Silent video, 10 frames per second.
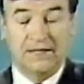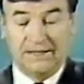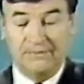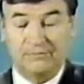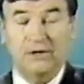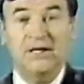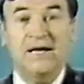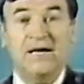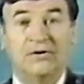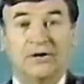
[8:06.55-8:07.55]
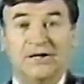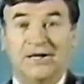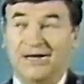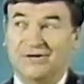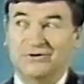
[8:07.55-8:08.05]
And they put it down.
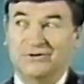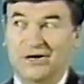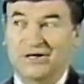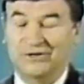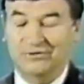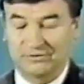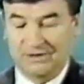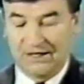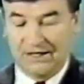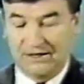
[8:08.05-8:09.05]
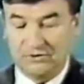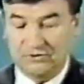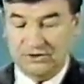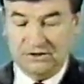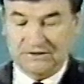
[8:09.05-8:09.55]
And you're talking to them, and you
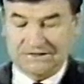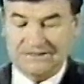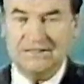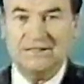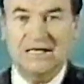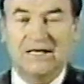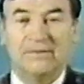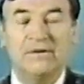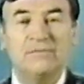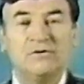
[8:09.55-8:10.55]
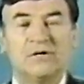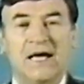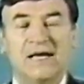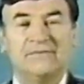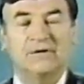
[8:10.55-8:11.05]
start to cut it, and maybe you
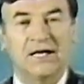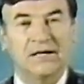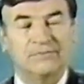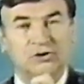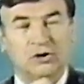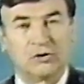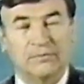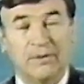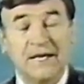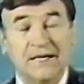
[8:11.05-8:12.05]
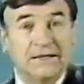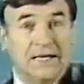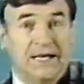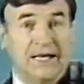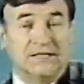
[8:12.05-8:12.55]
can't even cut it, but you go to bite it,
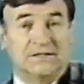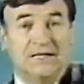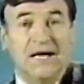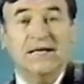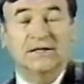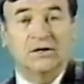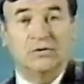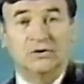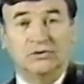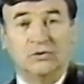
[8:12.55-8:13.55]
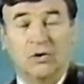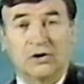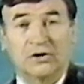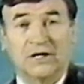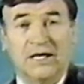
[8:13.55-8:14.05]
and it's not what you
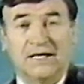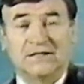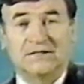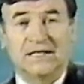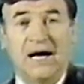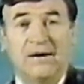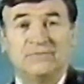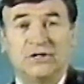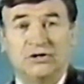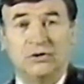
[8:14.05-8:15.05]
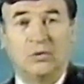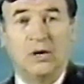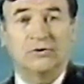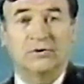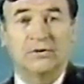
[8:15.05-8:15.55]
ordered, it's the object you
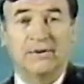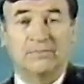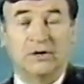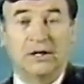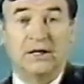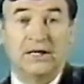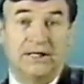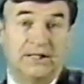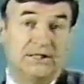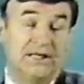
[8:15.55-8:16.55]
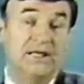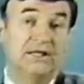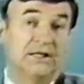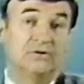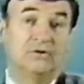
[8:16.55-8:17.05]
want to remember. Indeed,
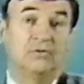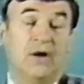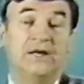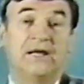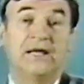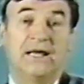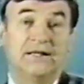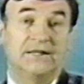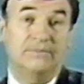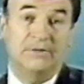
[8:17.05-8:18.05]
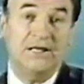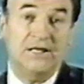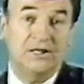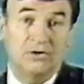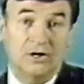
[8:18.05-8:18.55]
it could one day end up
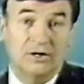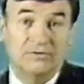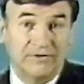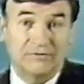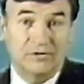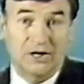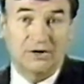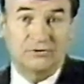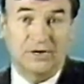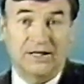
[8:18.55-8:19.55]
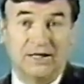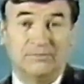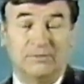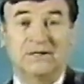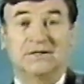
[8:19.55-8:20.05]
being your favorite entree,
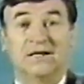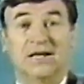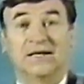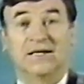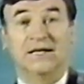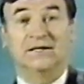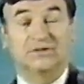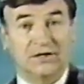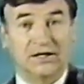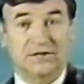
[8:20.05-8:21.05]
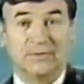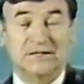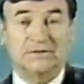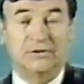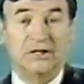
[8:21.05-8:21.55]
but it's unlikely. Still, it's
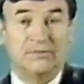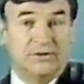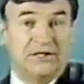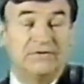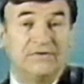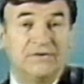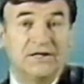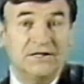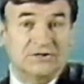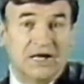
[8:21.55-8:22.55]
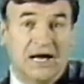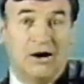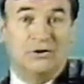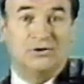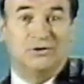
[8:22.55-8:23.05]
possible. But even if it is,
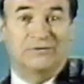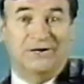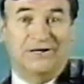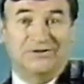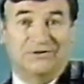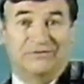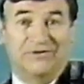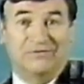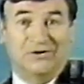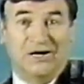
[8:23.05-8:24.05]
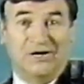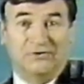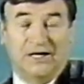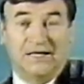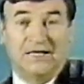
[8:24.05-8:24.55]
how could you forget your favorite
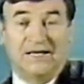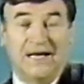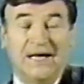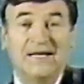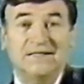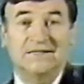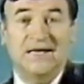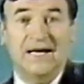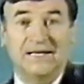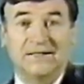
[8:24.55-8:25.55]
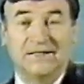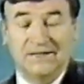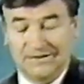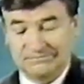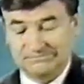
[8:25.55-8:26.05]
entree? 9 is dine.
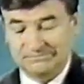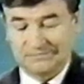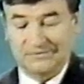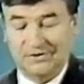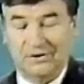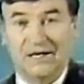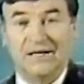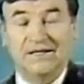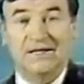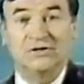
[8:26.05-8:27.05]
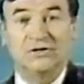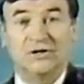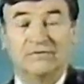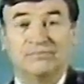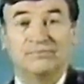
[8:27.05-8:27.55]
You're cutting
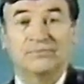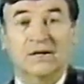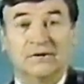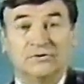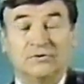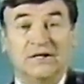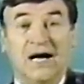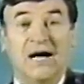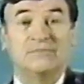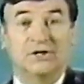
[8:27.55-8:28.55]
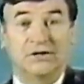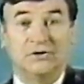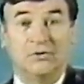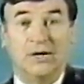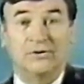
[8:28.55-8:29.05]
into to the
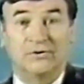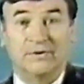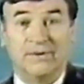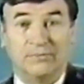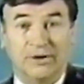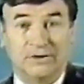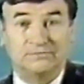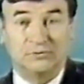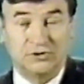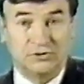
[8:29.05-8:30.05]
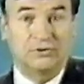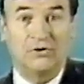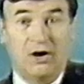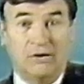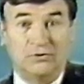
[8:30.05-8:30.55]
object you want to remember, which you
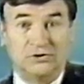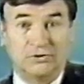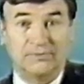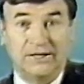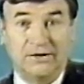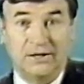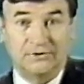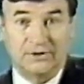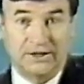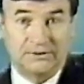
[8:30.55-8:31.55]
thought was your main entree.